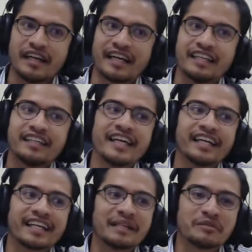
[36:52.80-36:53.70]
And then
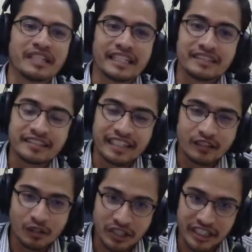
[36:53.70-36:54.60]
that comes the latest
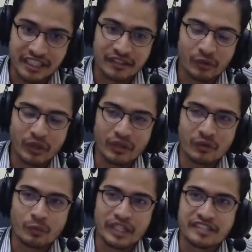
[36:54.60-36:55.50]
technology,
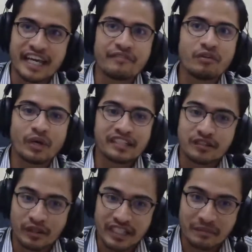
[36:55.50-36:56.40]
which everyone is
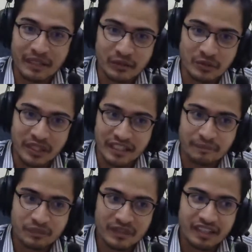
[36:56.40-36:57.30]
talking about today,
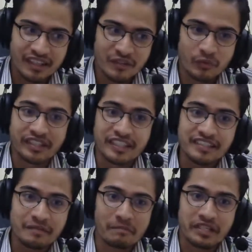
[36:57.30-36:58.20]
which
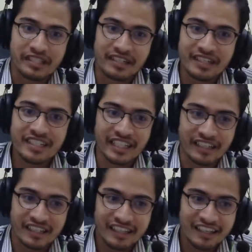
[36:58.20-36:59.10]
is machine
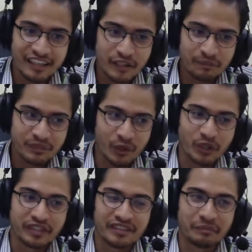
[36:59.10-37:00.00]
learning.
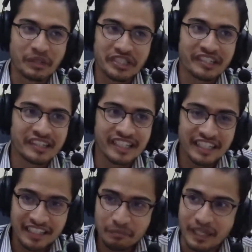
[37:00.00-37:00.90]
Or machine
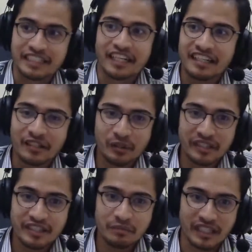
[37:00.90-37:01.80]
learning ni banyaklah
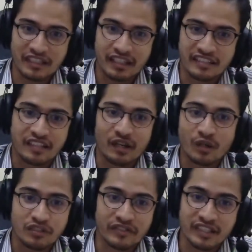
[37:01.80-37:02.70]
algorithm there. It has a
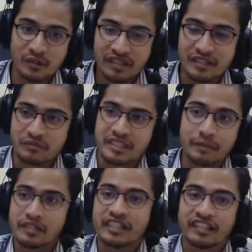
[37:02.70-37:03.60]
lots of algorithms,
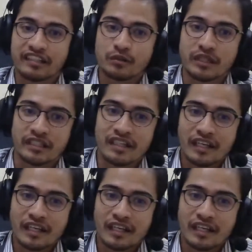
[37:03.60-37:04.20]
deep learning included.